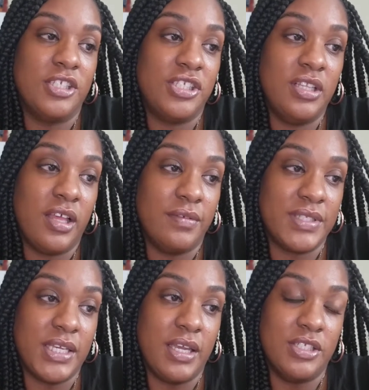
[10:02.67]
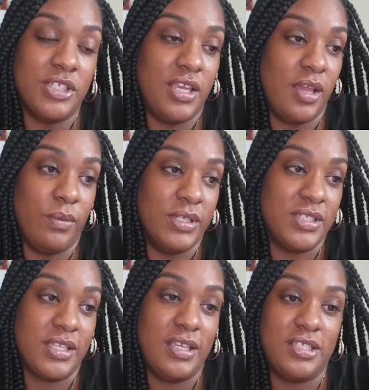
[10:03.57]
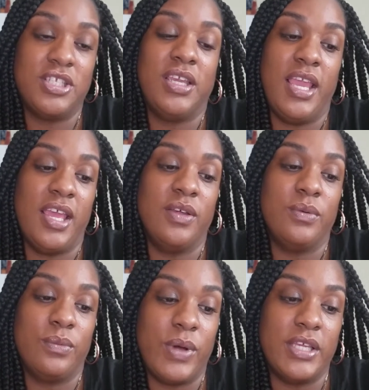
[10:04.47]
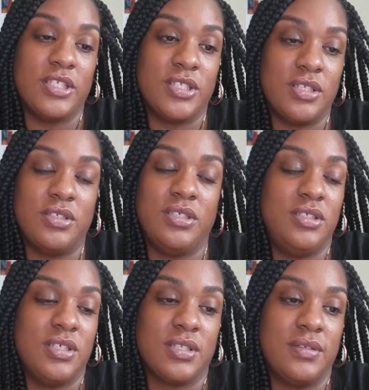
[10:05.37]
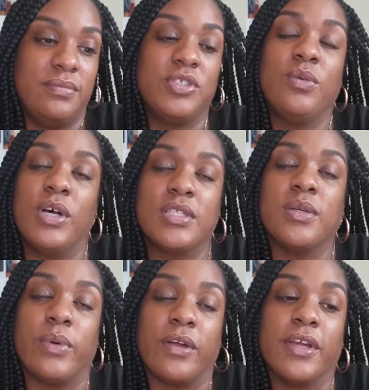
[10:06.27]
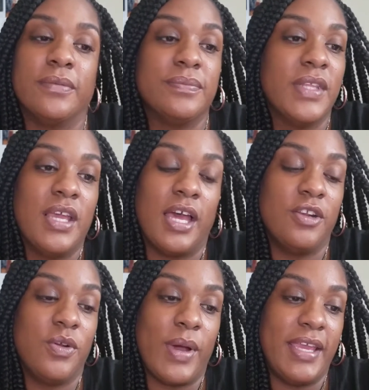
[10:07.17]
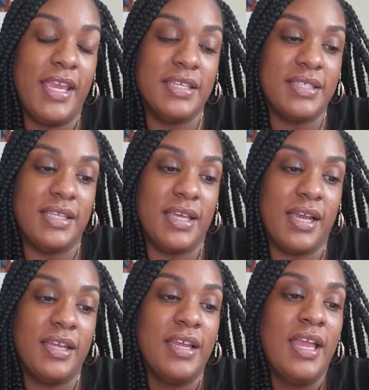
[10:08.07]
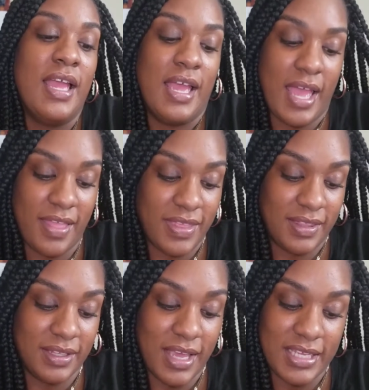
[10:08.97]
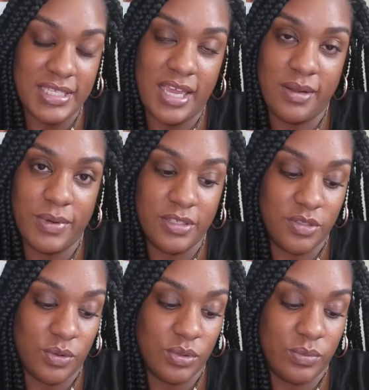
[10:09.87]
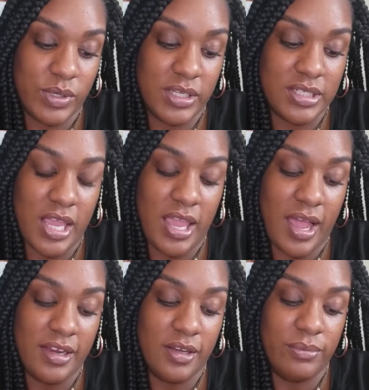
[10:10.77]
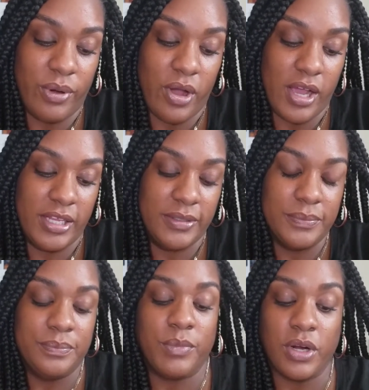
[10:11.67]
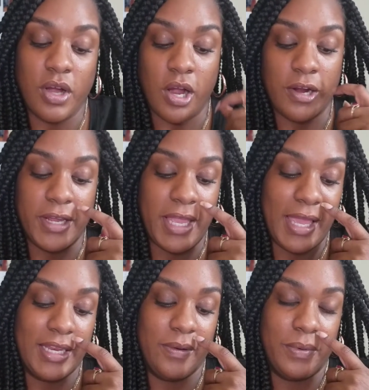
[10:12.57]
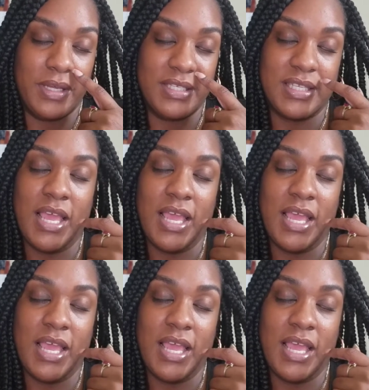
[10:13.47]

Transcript: she loves it and she can't wait she can't wait she just she wants to wear it I don't know why I can't say that and then the last item I sold was a item on Mercari and it was